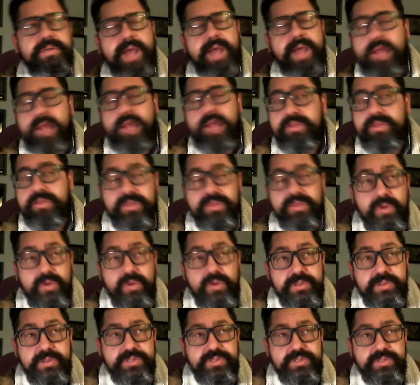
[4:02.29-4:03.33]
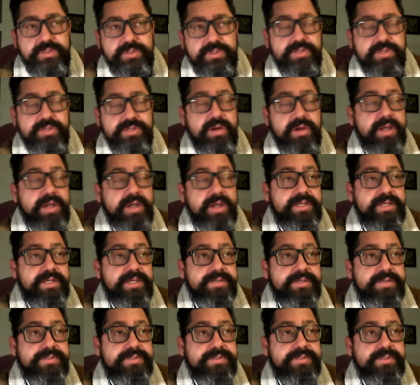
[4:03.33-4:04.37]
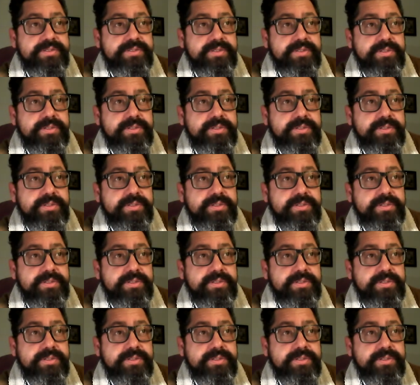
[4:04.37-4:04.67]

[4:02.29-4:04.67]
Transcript: and thoughts, which are ideas,